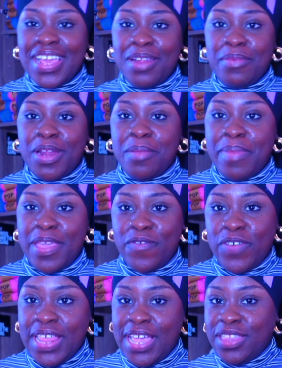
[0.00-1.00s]
that I'm going to make
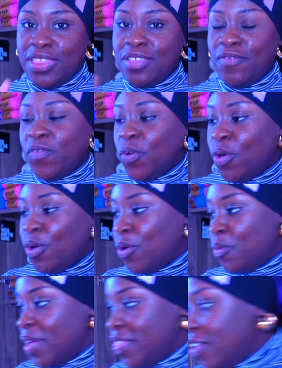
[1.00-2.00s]
for like the fall
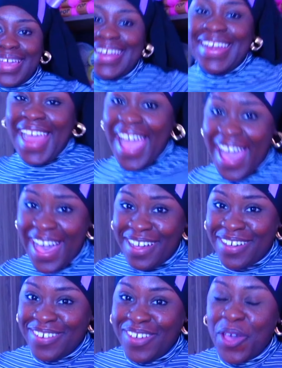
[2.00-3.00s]
weather.
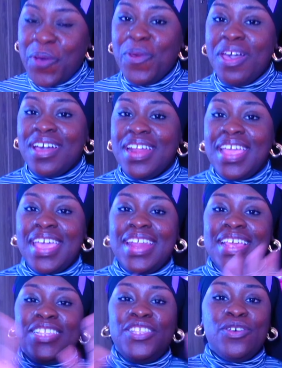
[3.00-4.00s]
Now, we're going to get
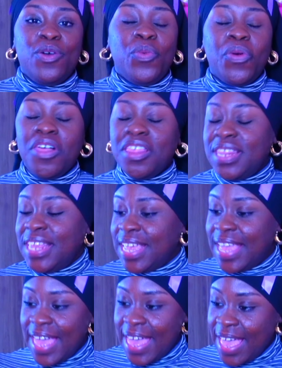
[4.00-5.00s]
into Wool and the
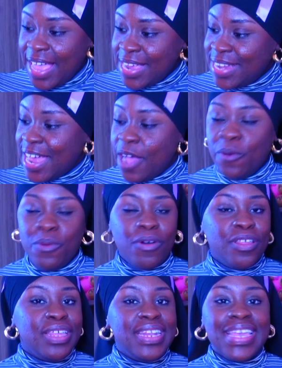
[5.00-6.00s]
Gang. Now,
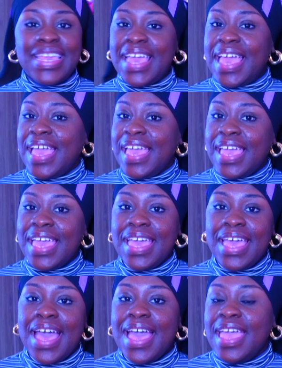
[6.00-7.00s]
Wool and the Gang,
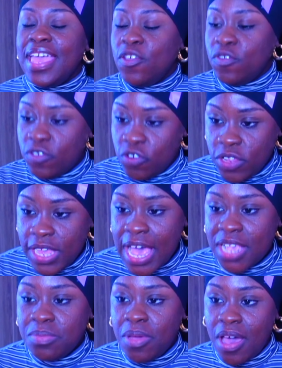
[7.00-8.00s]
it truly
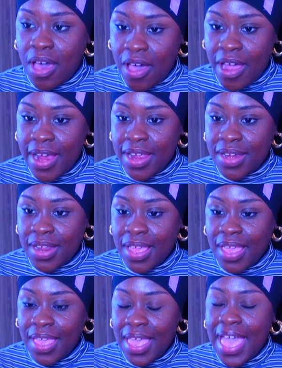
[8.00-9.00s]
has my heart.
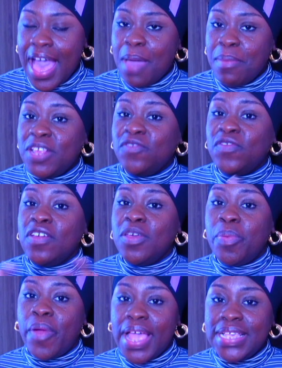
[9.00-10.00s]
I mean, it's very
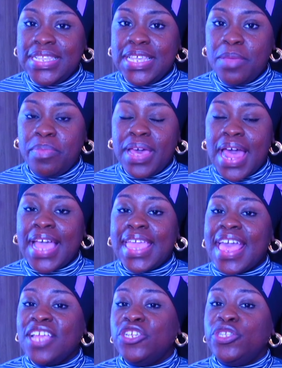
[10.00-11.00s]
pricey, but I
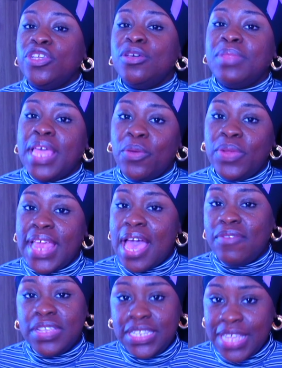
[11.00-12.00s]
catch them like when they have
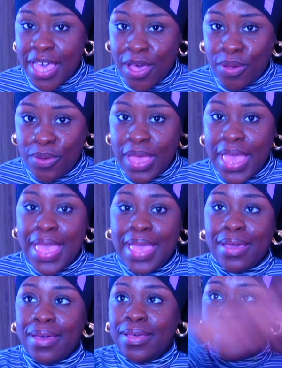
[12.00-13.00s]
a sale
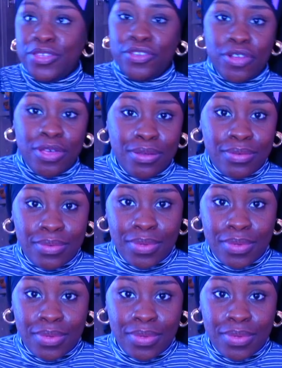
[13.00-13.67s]
because, you know,